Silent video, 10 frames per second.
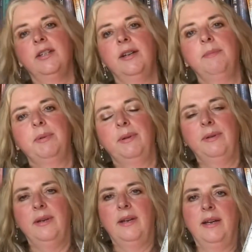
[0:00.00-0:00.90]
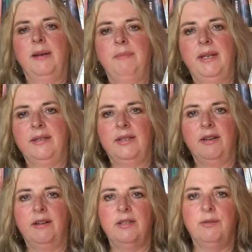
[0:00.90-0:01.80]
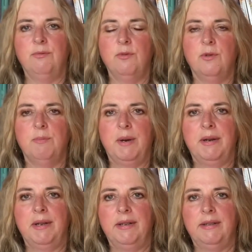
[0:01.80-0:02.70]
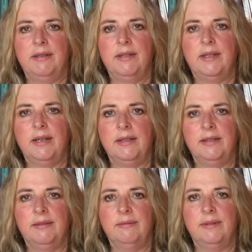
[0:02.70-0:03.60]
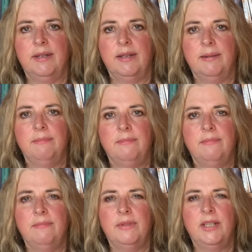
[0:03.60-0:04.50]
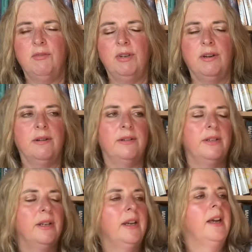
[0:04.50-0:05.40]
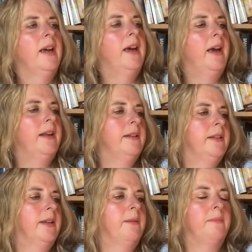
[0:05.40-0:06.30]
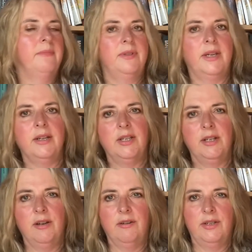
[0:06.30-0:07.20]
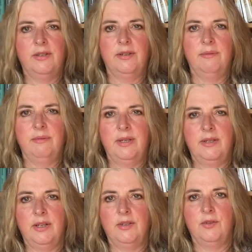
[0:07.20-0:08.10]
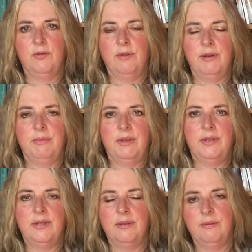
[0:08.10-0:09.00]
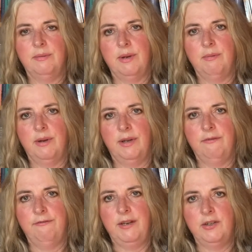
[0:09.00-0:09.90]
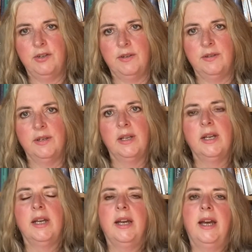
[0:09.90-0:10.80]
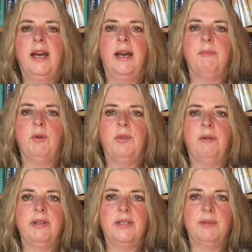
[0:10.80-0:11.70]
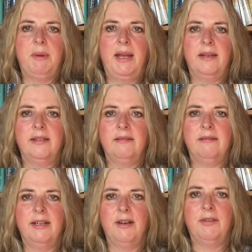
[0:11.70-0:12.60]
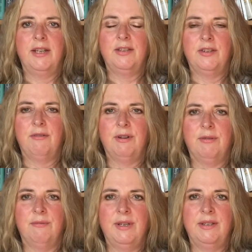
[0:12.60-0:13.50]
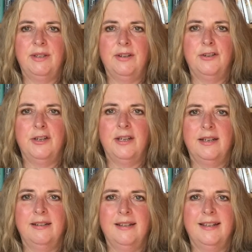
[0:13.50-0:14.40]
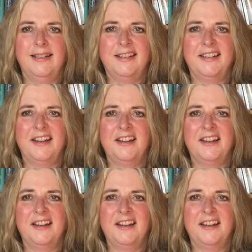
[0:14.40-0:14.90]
up is Tides of War by Stella Tillyard. And Stella Tillyard is a historian, but this is a work of fiction. Although I suspect, you know, the historical research in it is